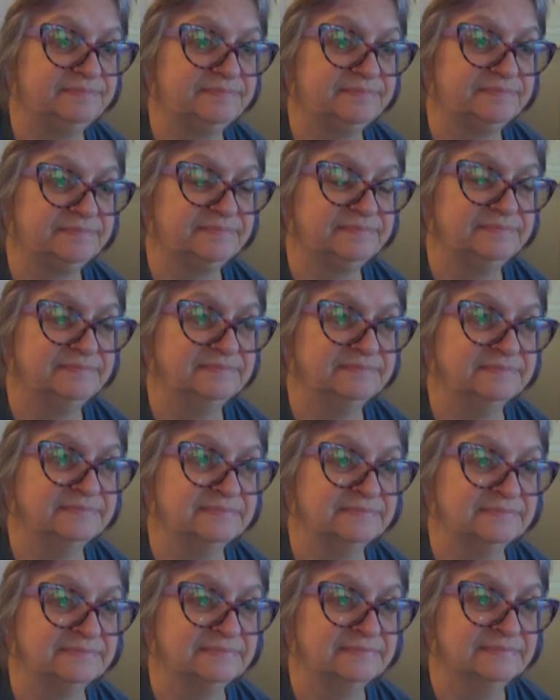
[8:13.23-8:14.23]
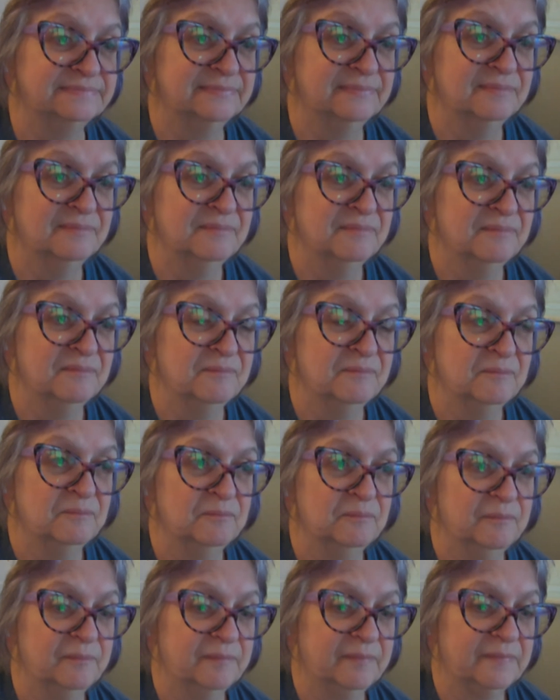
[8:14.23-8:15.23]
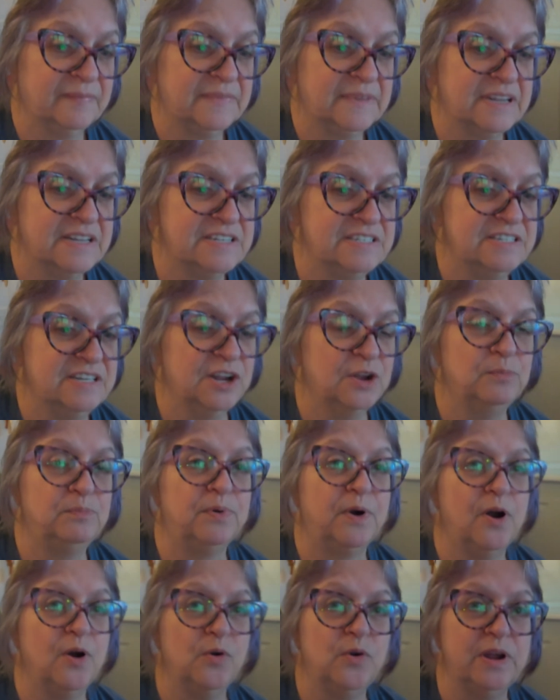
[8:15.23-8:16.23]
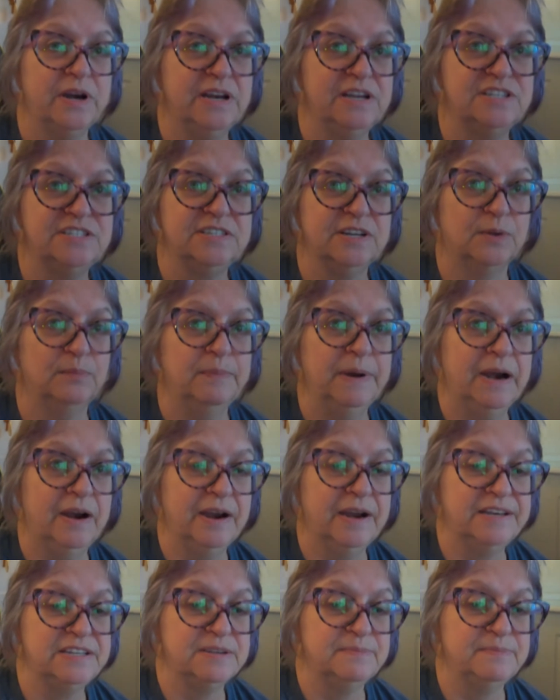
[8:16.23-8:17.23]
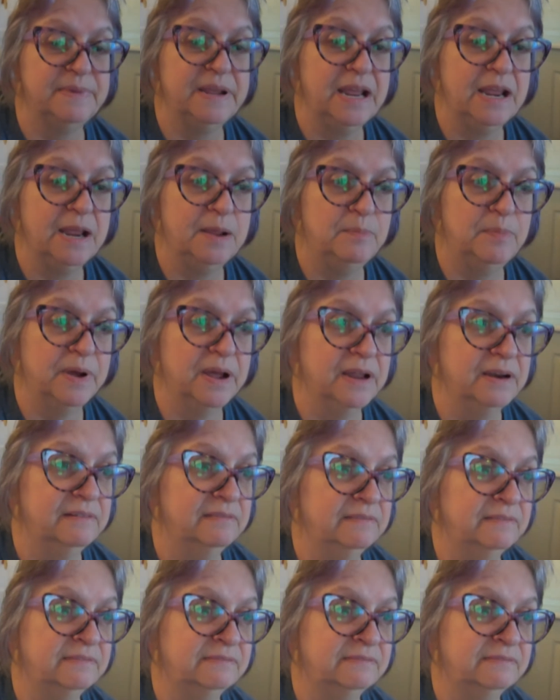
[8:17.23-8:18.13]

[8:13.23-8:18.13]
Smart enough, because I'm still broke. Poor. Still broke, and he's still married to me, but...